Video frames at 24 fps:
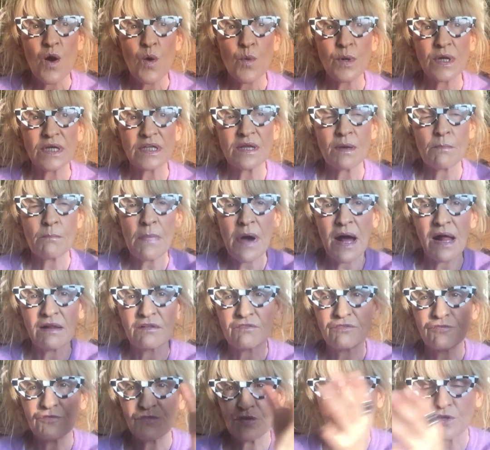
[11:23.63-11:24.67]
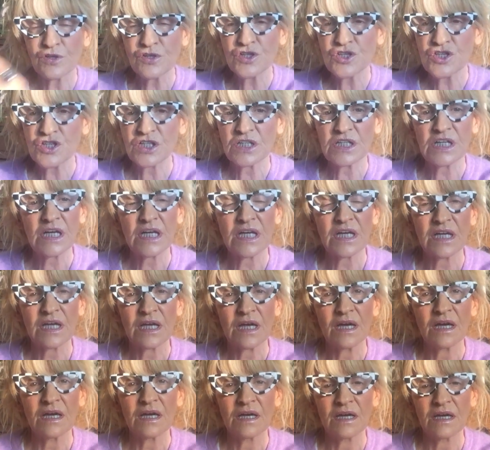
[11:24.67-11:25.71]
with the malfunctioning
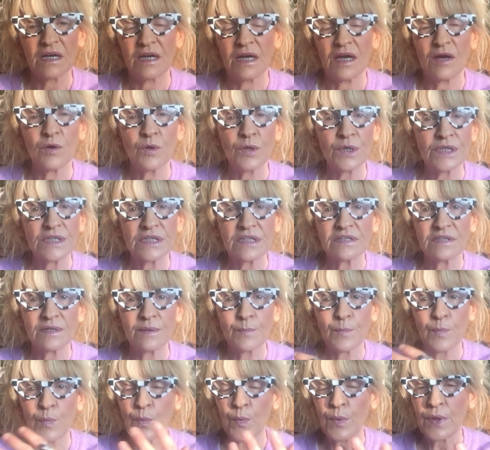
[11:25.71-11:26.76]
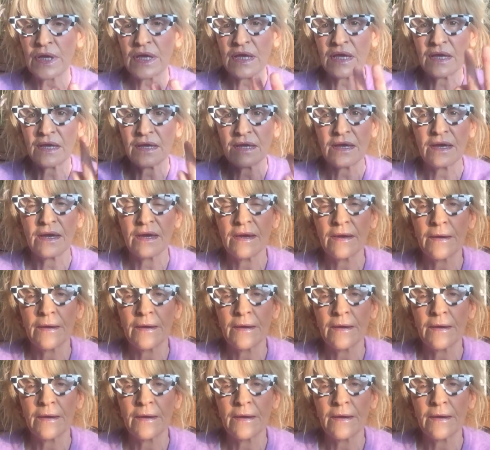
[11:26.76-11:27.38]
or the debris